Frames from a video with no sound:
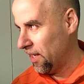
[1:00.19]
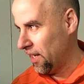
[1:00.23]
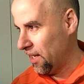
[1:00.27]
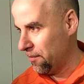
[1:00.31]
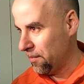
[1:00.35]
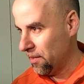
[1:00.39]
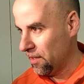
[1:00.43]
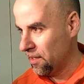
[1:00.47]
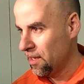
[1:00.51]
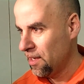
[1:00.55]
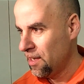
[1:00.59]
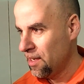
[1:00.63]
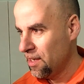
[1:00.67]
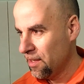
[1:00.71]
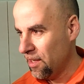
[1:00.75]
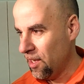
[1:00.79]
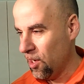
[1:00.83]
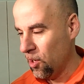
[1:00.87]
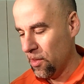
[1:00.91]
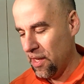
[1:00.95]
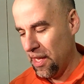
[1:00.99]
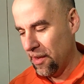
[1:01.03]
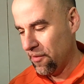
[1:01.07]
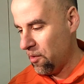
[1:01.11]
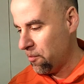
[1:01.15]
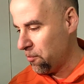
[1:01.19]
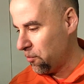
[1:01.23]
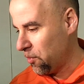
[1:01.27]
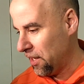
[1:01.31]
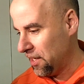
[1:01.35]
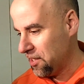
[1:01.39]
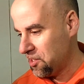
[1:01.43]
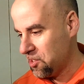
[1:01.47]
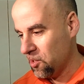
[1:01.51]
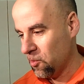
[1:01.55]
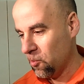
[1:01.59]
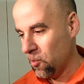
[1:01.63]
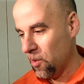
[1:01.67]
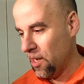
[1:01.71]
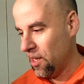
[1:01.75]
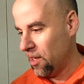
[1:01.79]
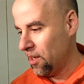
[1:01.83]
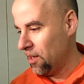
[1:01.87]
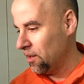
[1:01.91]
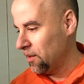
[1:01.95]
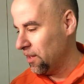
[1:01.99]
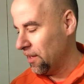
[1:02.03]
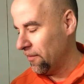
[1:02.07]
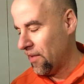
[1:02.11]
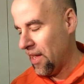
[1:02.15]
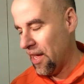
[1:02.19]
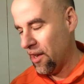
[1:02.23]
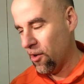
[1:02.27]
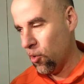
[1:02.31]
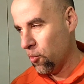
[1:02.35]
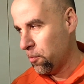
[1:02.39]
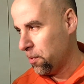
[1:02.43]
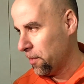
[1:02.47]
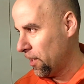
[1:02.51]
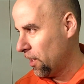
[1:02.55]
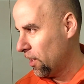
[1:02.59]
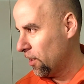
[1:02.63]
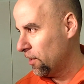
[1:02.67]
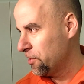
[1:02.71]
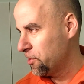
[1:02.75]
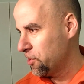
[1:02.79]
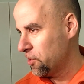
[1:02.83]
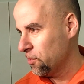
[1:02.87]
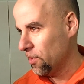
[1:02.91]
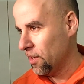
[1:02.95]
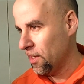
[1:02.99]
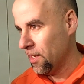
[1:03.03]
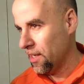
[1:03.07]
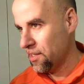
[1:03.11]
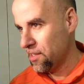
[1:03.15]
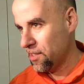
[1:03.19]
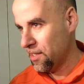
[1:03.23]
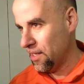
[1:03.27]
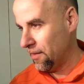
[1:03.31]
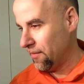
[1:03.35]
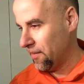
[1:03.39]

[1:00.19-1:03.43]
thing. But you know they've embraced it well. They've had open hearts to us.